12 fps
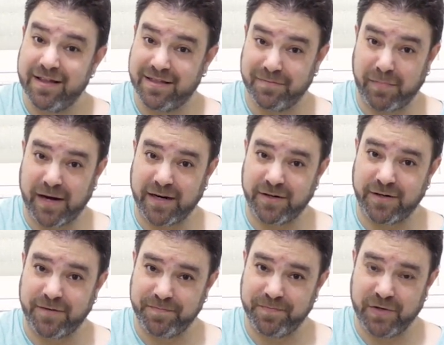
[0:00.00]
the
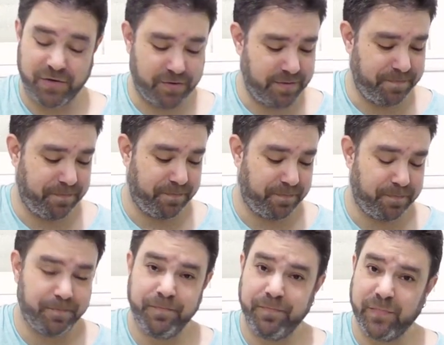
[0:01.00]
minor note.
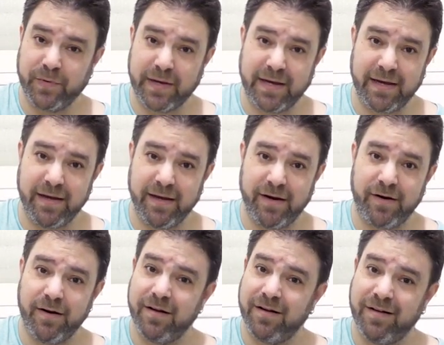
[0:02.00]
Okay,
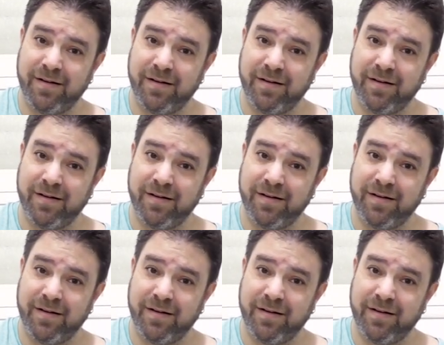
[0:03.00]
here.